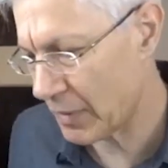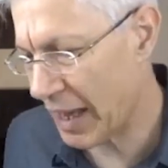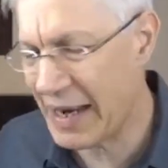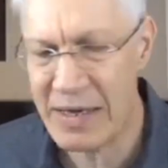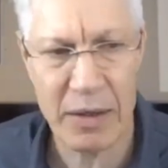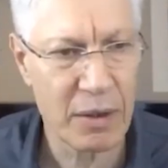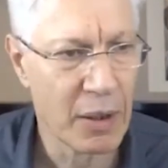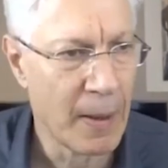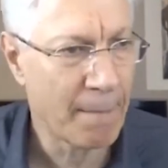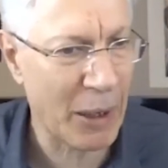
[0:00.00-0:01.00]
And
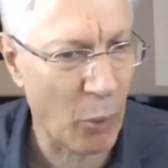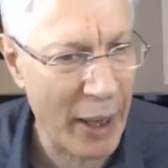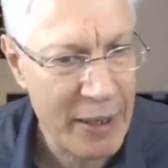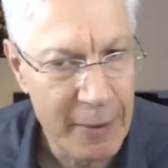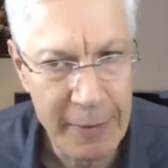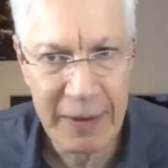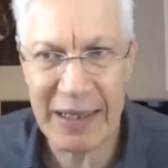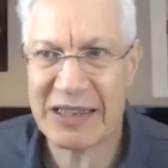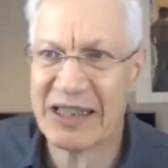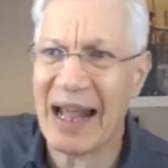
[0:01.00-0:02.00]
by the way,
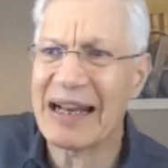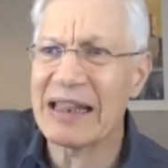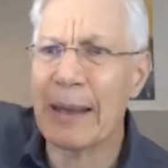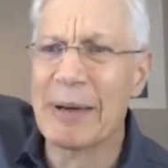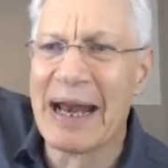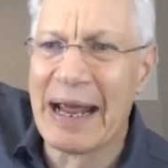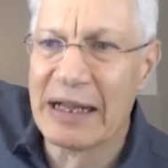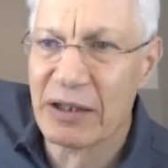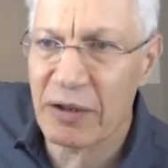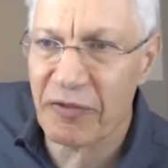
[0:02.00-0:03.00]
let's not
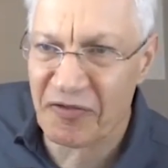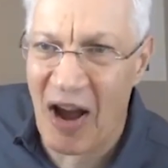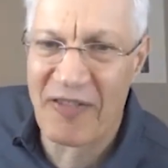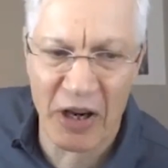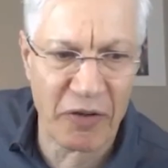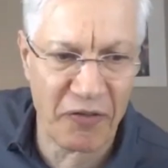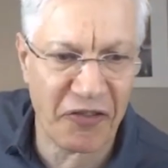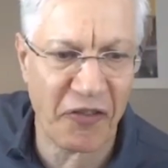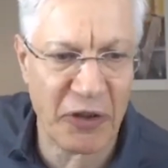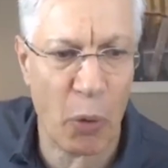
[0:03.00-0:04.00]
eliminate
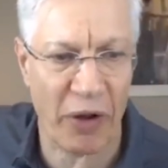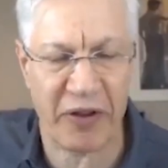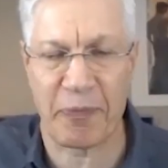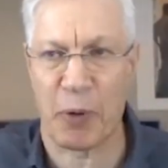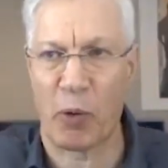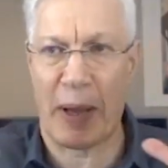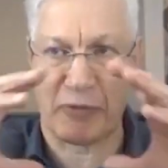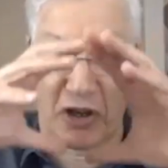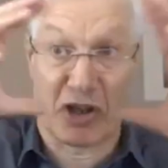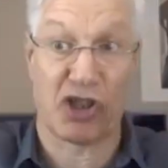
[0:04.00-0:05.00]
550 welfare
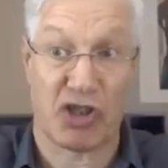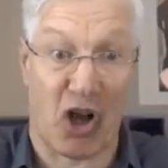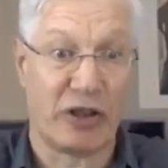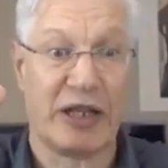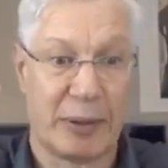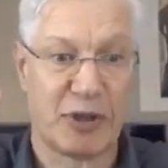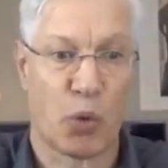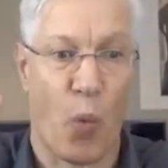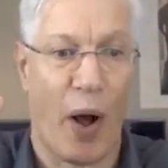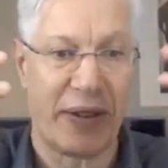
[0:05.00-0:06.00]
programs and consolidate them into
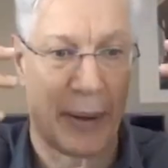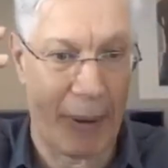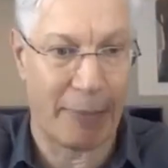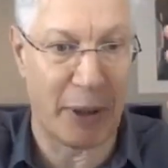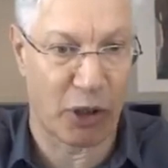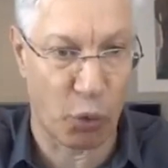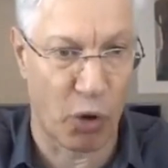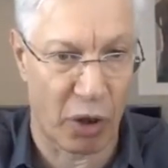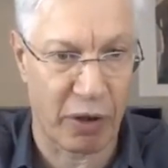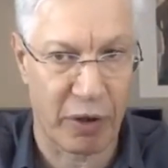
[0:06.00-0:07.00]
one that maybe could
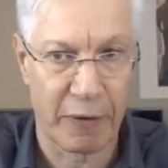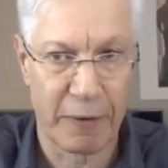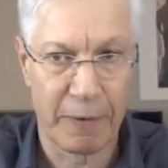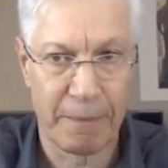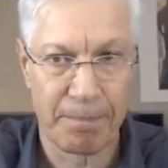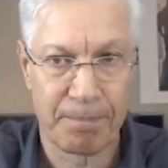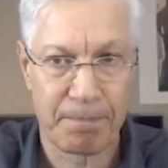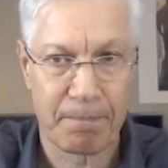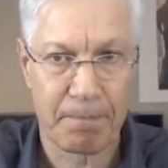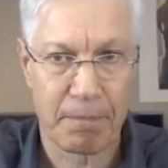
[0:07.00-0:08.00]
work.
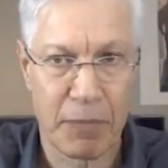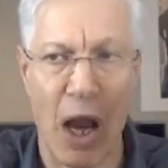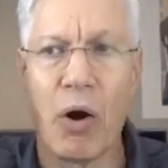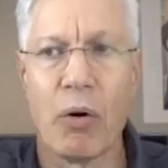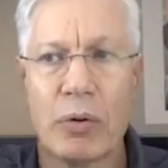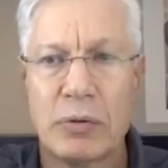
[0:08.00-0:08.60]
No,